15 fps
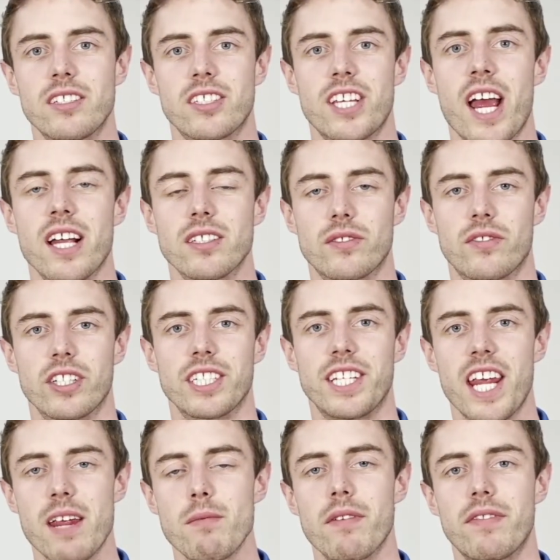stands for
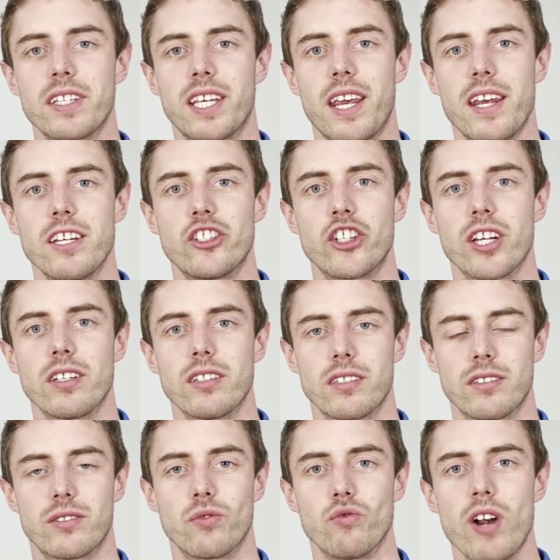gamification,
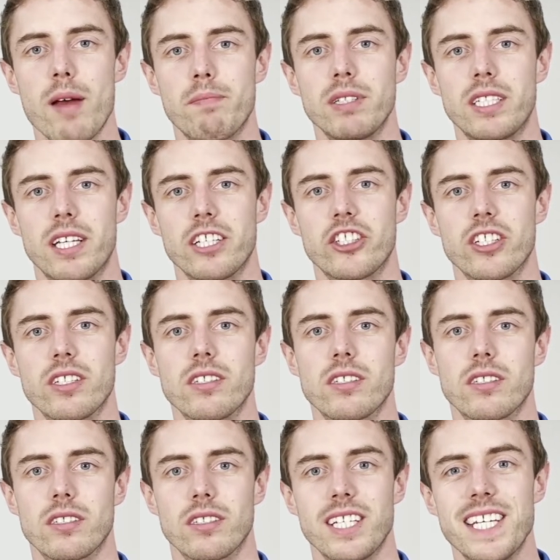
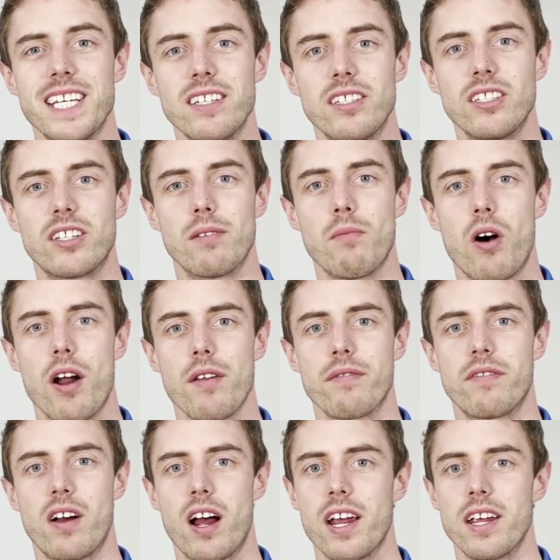repetitions, easy to
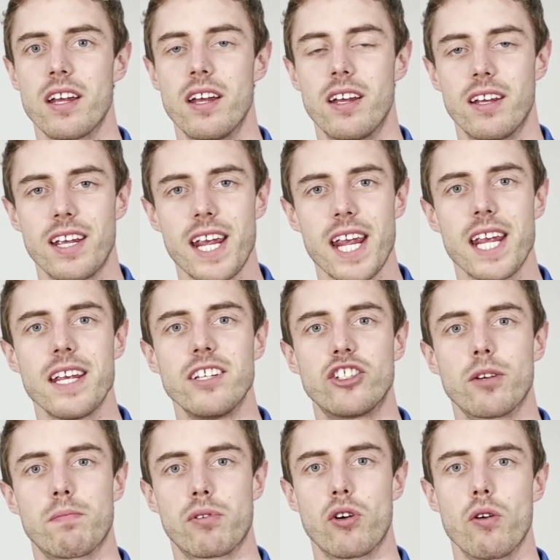modify, age
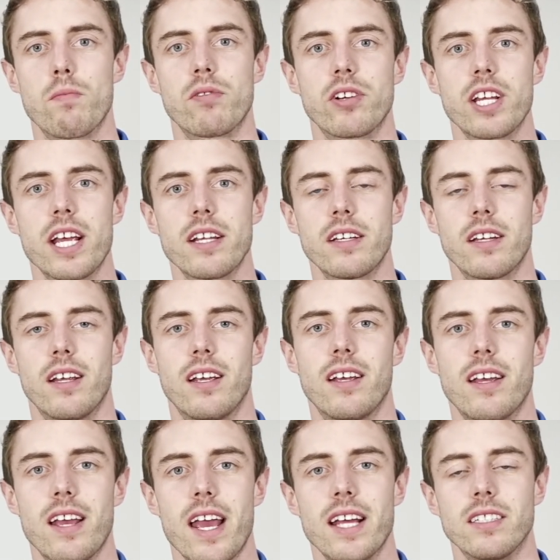appropriate,
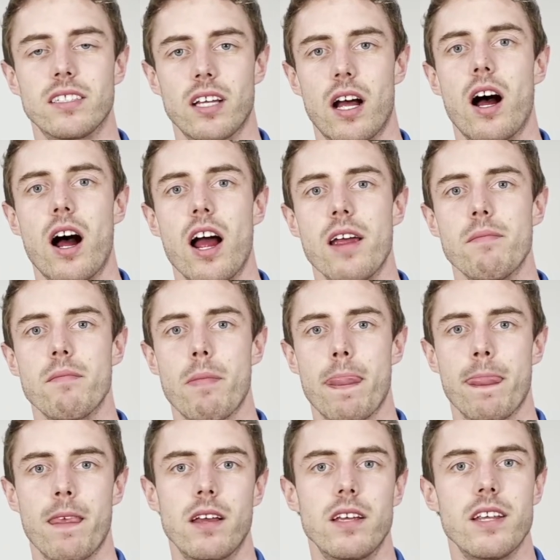and time.
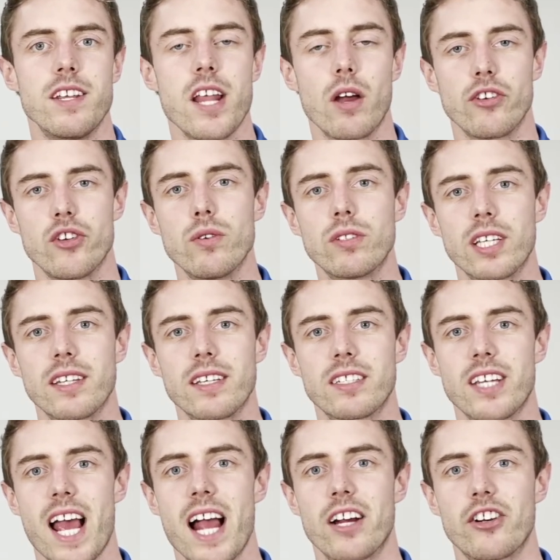Now, using
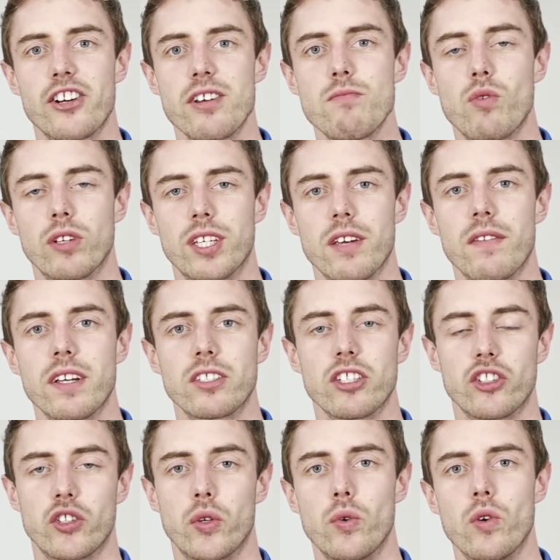this acronym will give us
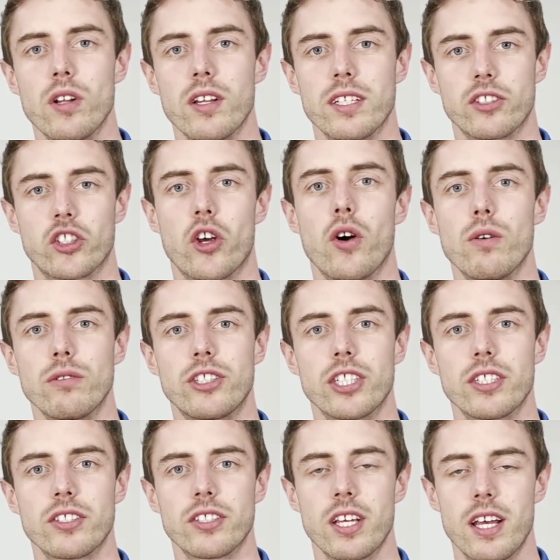a tool as
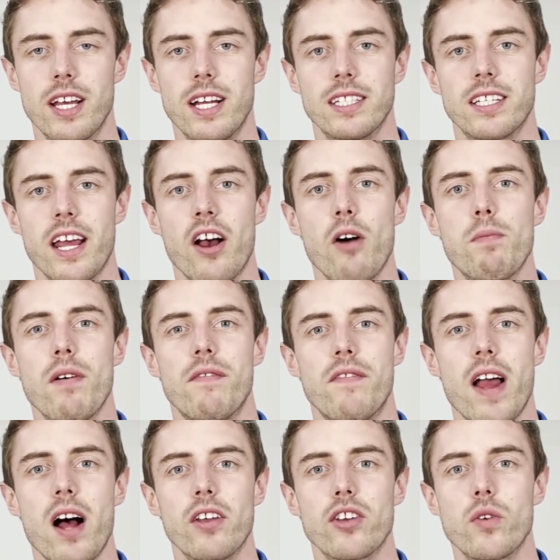coaches to help
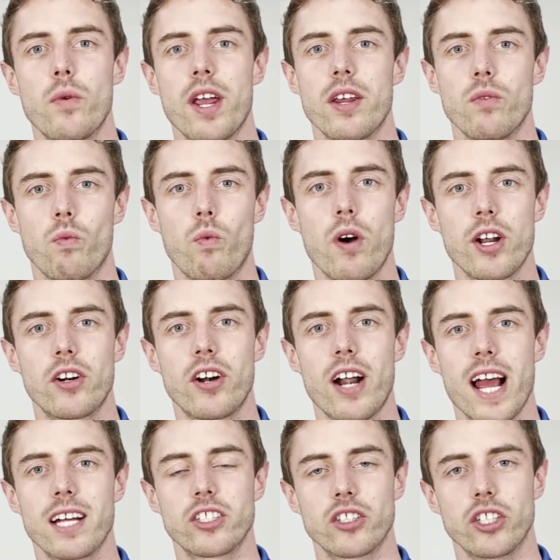evaluate what are
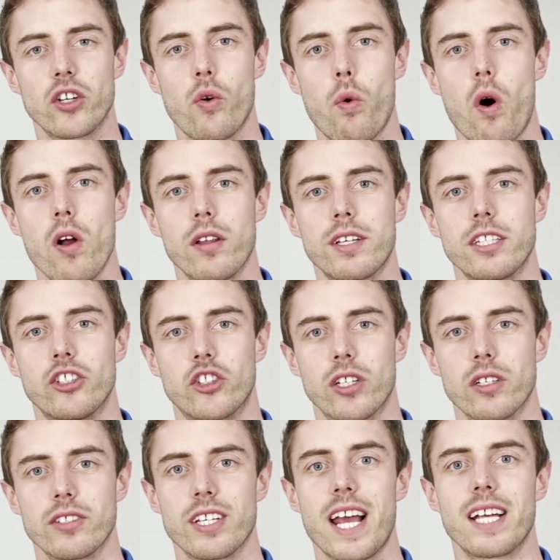actually quality
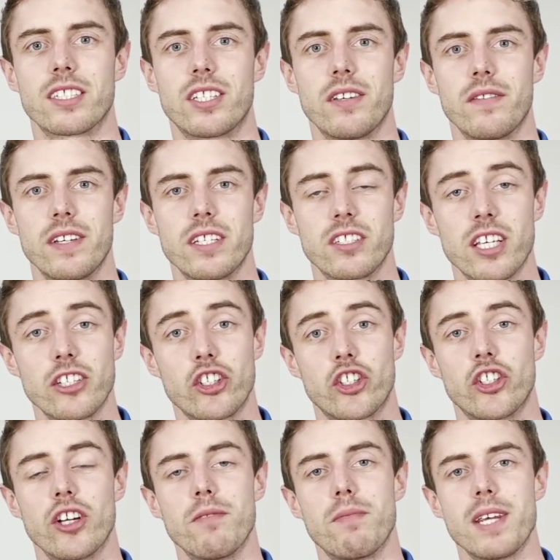drills and activities that
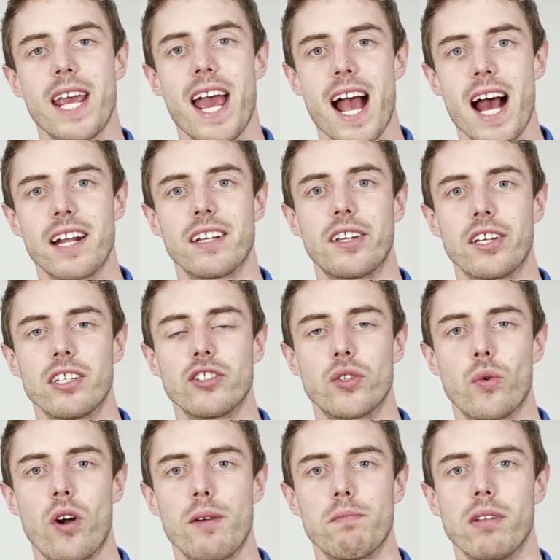should be added into
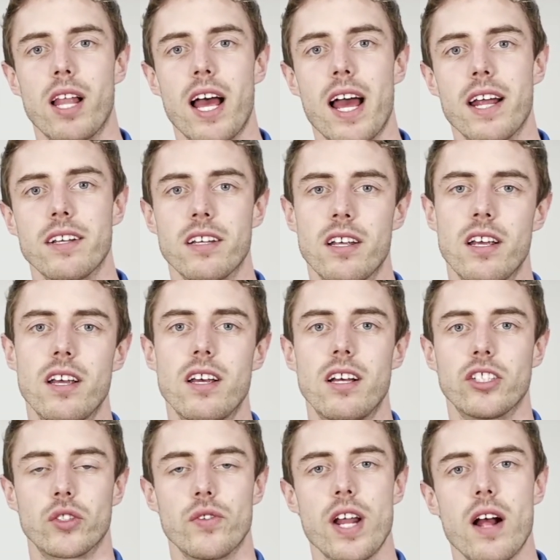our plan. So now